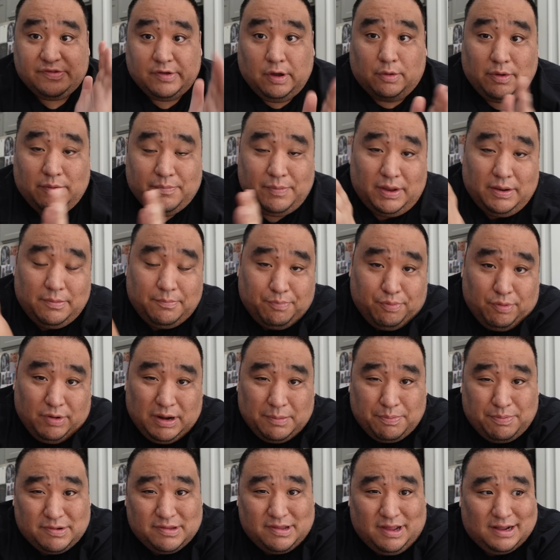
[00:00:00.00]
So we've been pretty
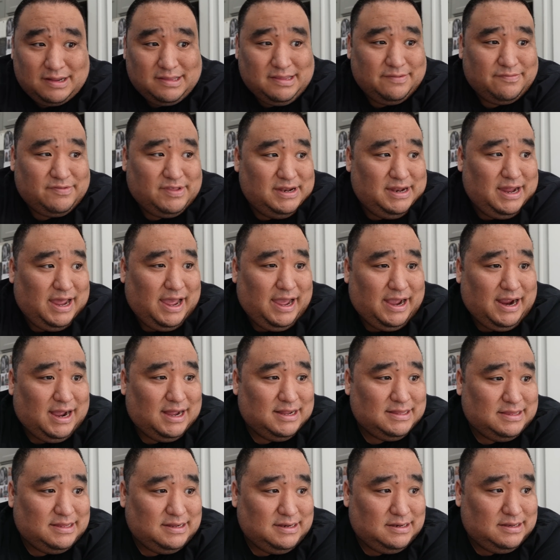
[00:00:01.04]
productive today. I
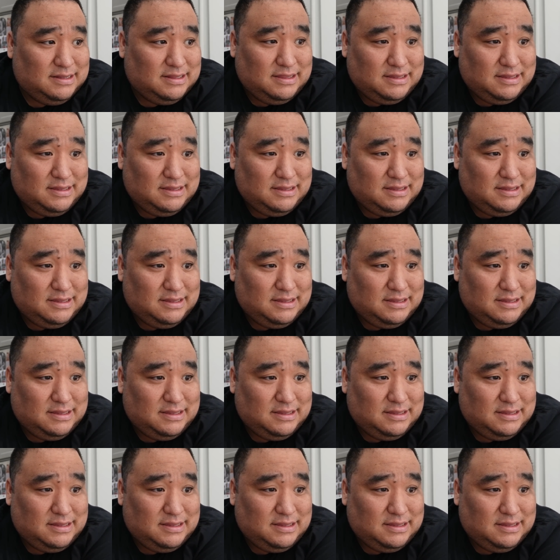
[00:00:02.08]
got the